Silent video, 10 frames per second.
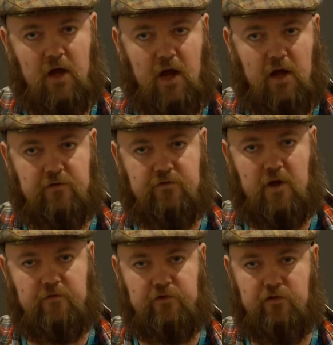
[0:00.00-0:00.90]
has
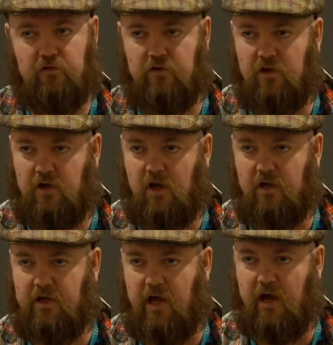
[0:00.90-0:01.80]
service user
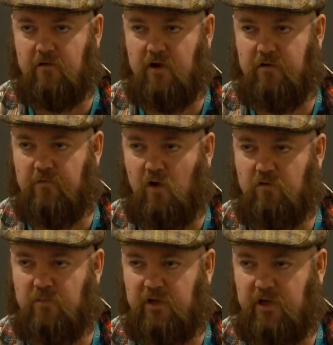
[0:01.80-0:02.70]
and carer
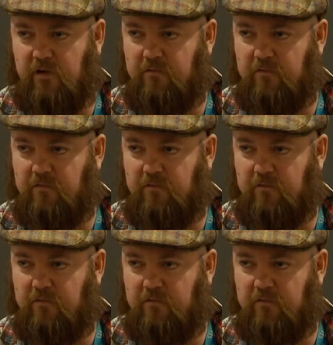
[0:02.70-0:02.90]
involvement in it,